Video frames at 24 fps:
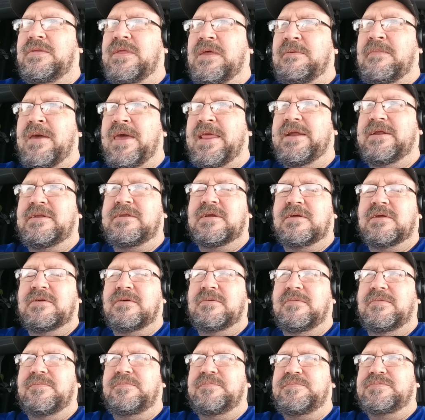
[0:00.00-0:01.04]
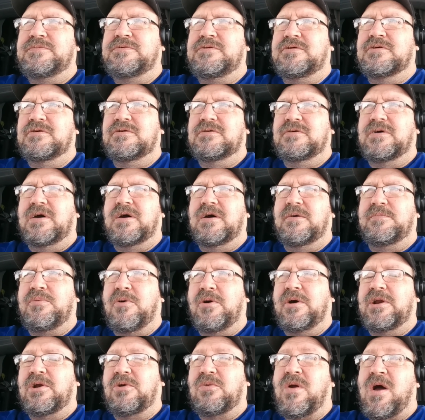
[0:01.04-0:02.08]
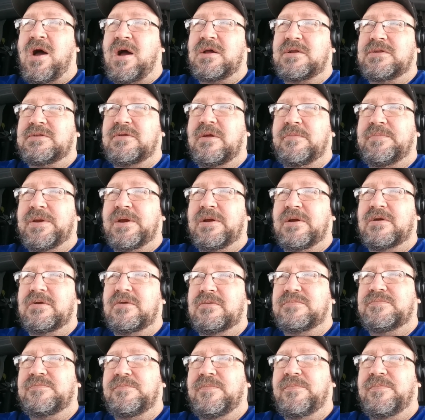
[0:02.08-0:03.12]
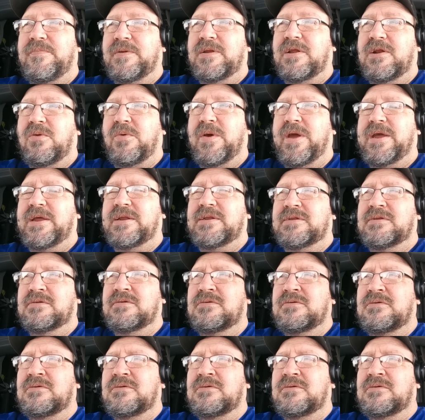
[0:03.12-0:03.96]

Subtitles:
They made it to Point of Rocks up here a little ways.